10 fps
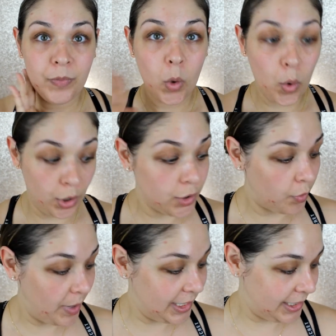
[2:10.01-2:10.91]
oils for
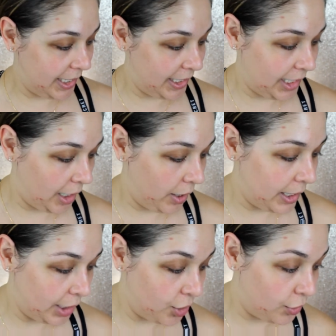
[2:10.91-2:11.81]
my skincare,
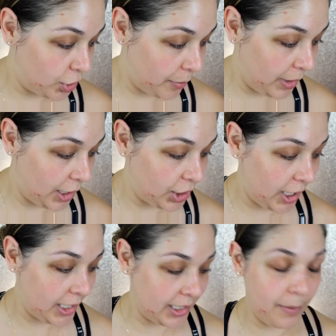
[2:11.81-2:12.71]
and I know Dermalogica
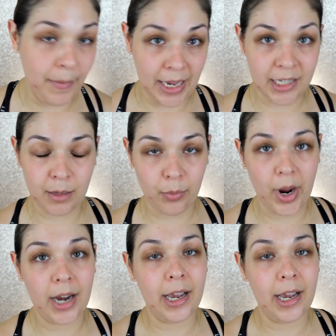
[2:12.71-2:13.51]
is an amazing brand.